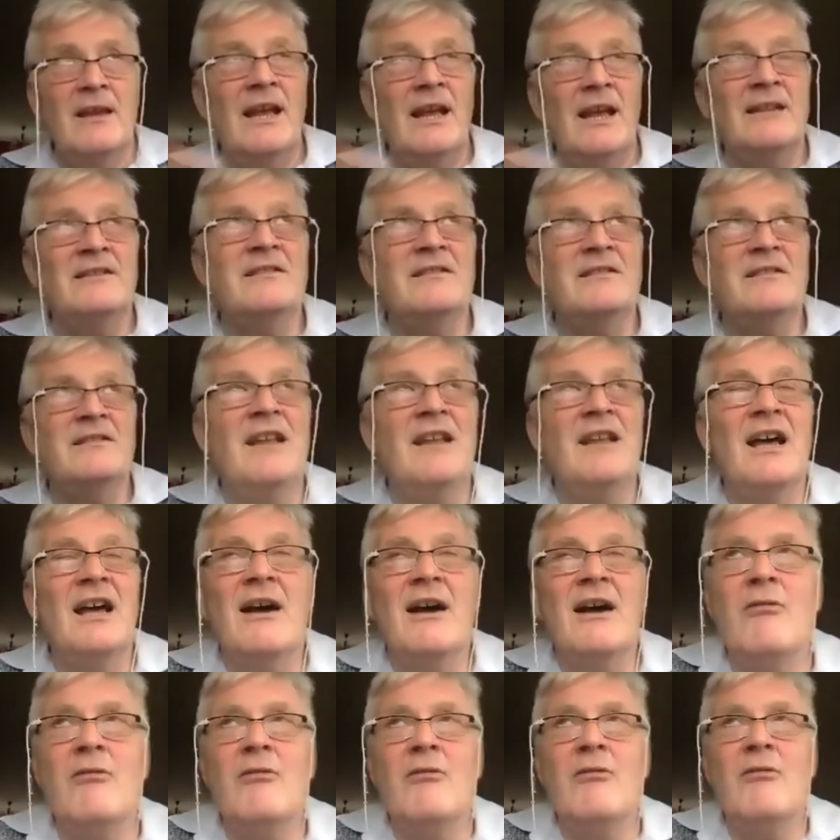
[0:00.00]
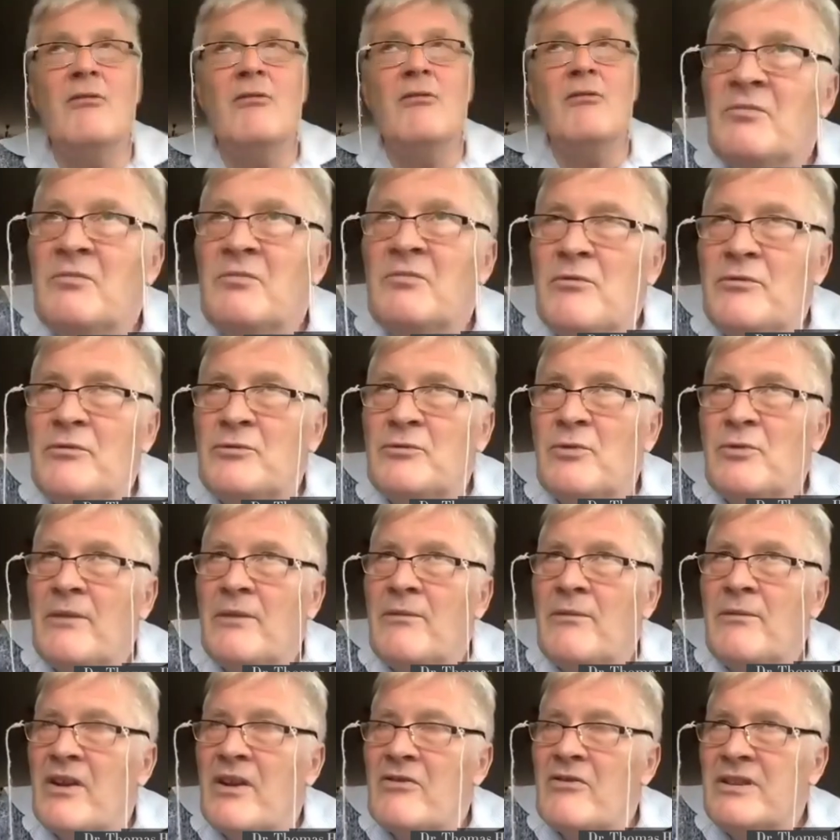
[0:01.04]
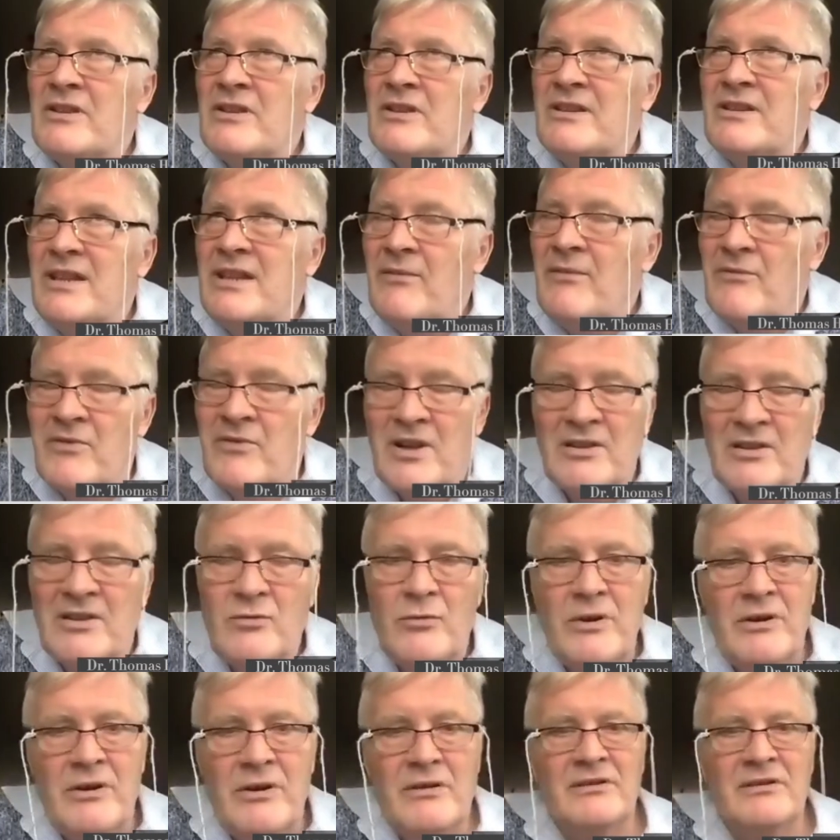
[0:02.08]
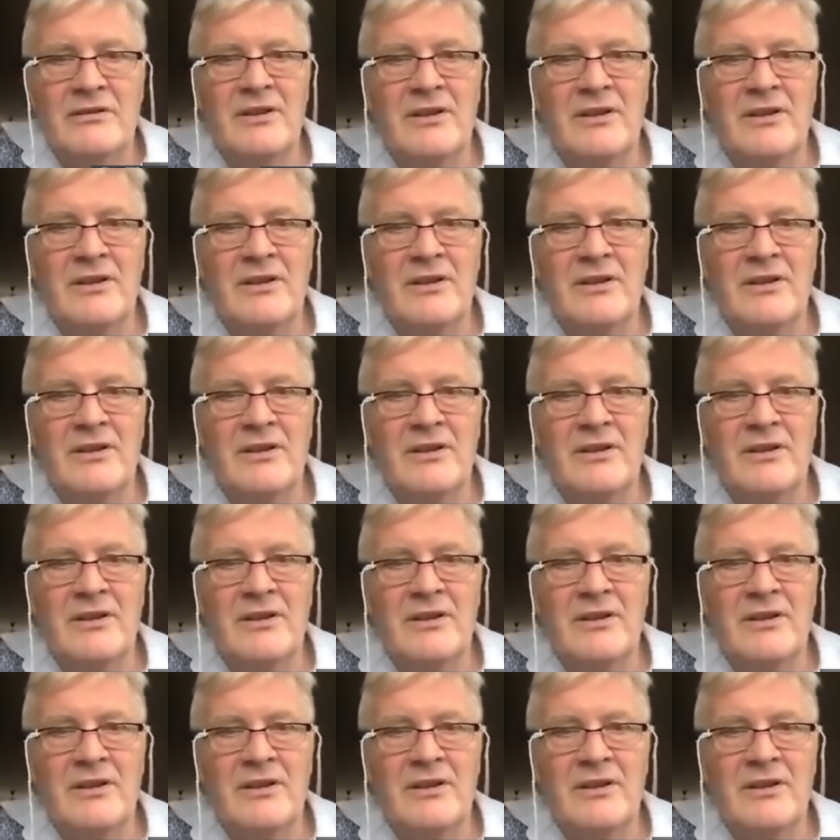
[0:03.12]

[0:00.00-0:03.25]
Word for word: And now let us move to a very different world.